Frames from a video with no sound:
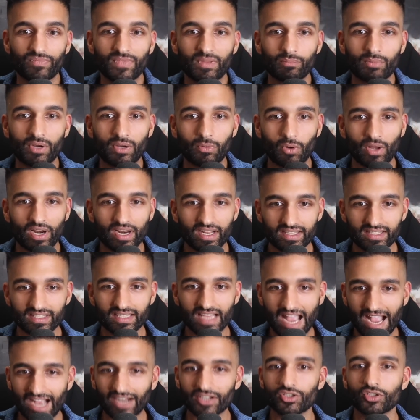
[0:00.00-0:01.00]
But when it's
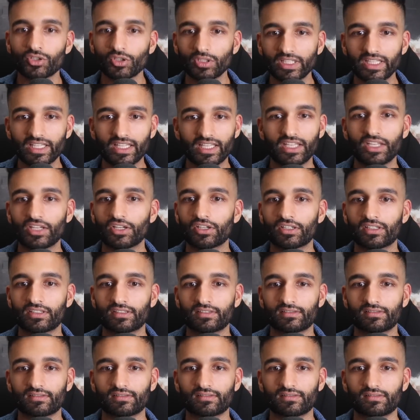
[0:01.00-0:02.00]
actually here,
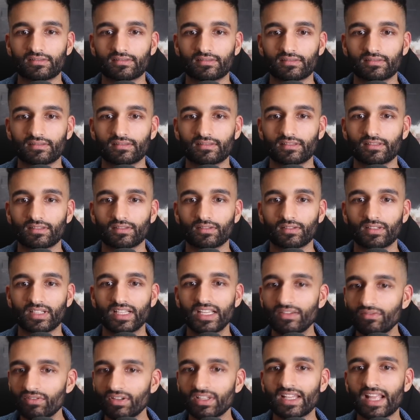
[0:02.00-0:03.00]

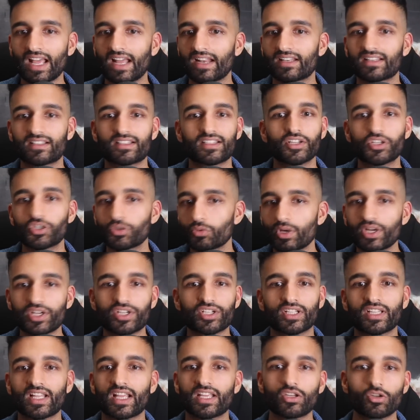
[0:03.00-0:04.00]
even that
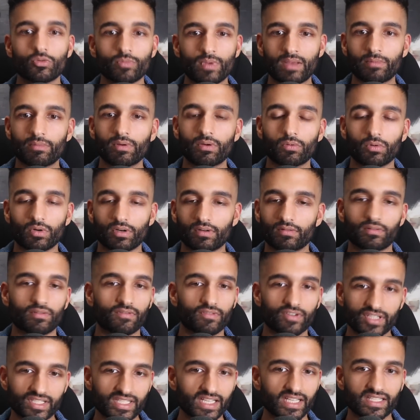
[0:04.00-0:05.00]
situation that you maybe were
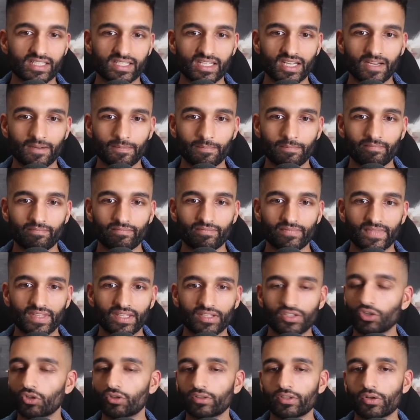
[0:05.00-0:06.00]
resisting,
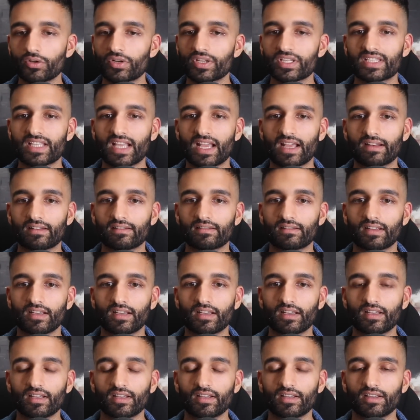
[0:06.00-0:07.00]
you'll notice that
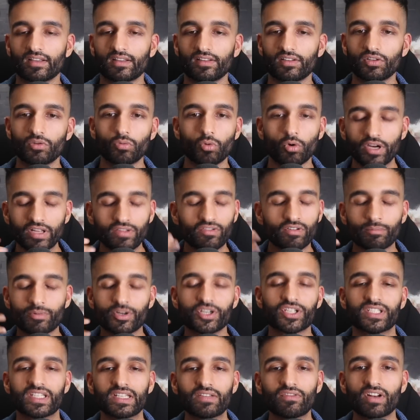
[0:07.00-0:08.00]
you won't even
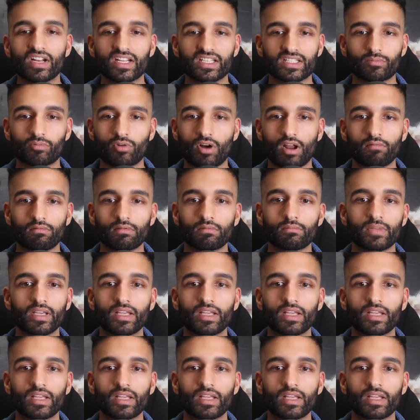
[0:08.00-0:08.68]
perceive it as a problem.